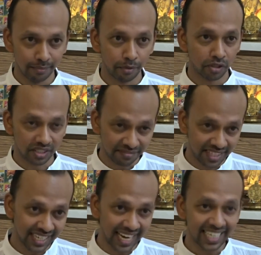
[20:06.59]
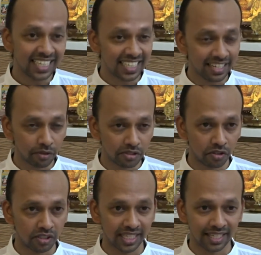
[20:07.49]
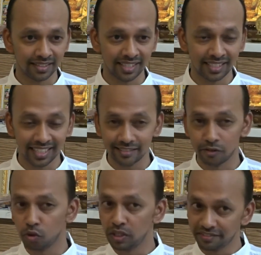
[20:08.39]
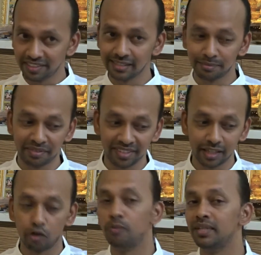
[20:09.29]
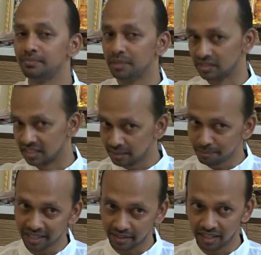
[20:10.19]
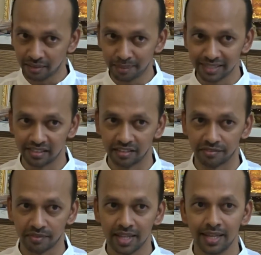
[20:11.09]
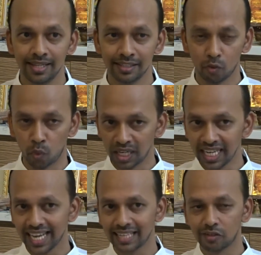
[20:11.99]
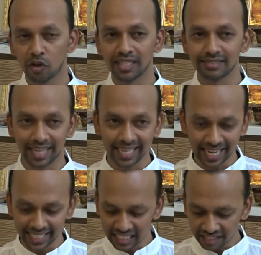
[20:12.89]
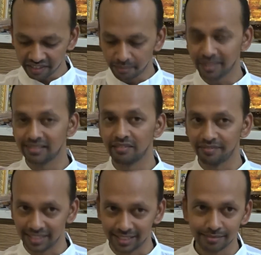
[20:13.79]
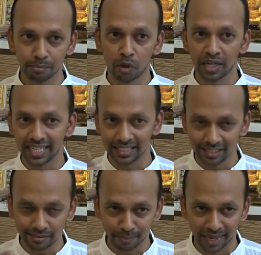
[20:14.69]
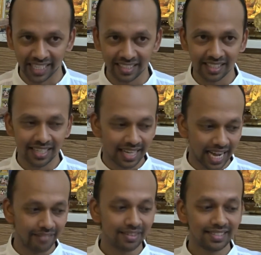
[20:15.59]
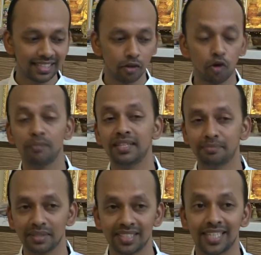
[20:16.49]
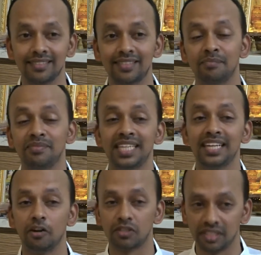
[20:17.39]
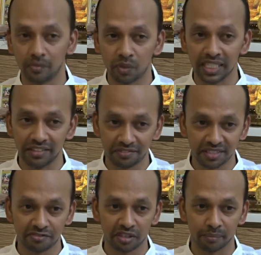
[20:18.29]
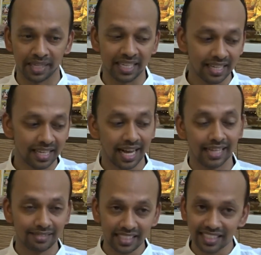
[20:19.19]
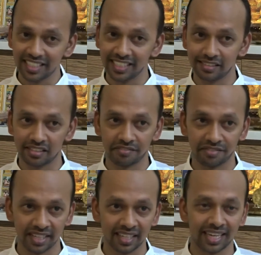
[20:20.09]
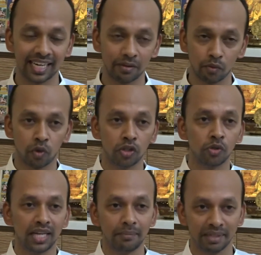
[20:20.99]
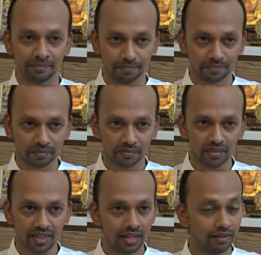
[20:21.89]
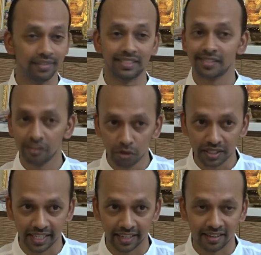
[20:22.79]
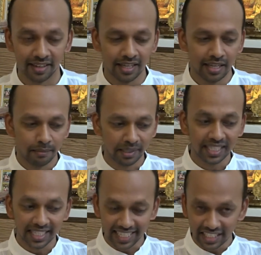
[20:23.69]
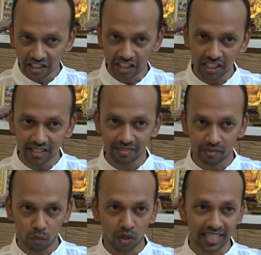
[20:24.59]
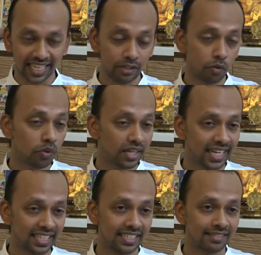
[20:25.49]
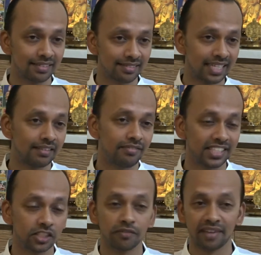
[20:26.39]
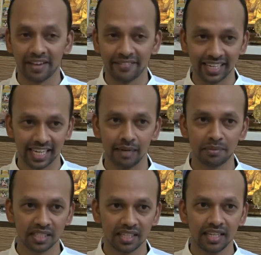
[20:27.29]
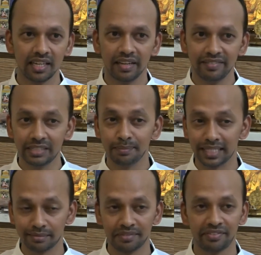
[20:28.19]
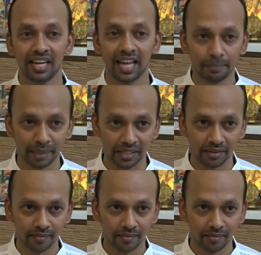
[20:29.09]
Because if that identity was not there, then there is no difference between the homeless person and myself. Only as long as I identify myself with this body and this mind, I will see the homeless person as something or someone different from me. I see that he is suffering and I would want to help him, which is a good thing. But then in return, what I do get is a satisfaction of having helped, which makes me feel happy.